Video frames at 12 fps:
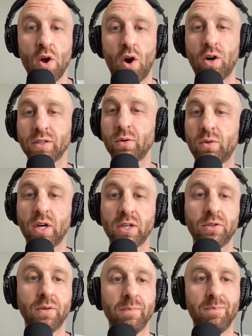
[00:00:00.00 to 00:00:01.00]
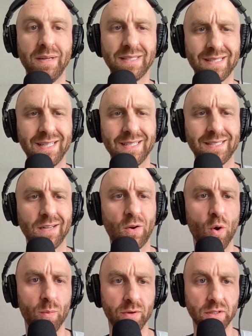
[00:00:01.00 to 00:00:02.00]
Also touch on business and
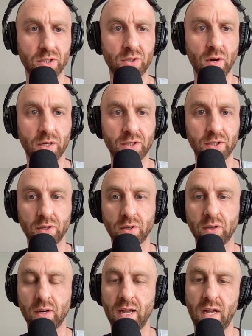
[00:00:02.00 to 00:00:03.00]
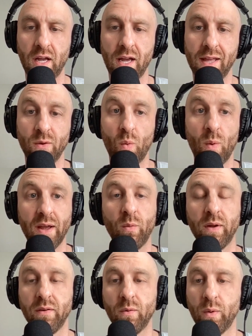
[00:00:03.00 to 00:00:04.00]
corporate structure and the way
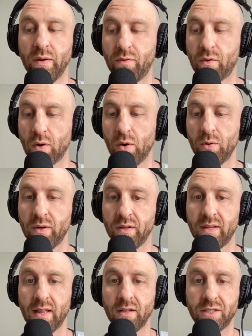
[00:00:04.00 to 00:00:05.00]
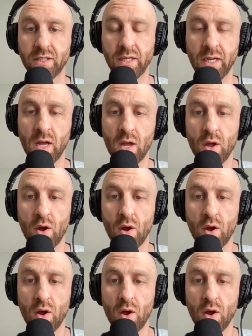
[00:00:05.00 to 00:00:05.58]
we've grown intelligently